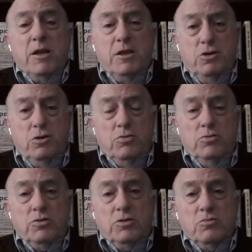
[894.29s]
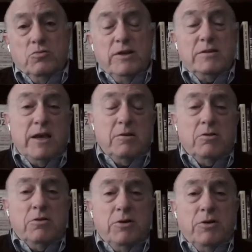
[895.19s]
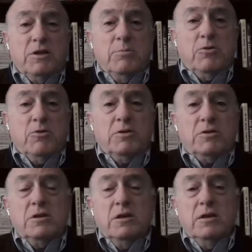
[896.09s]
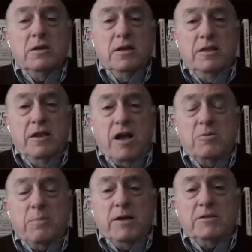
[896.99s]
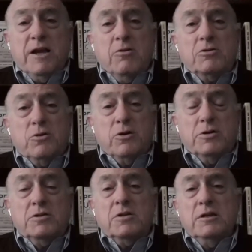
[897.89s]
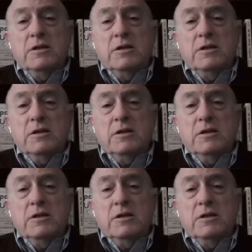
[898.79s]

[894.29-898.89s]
used to resettle those immigrants in the occupied territories,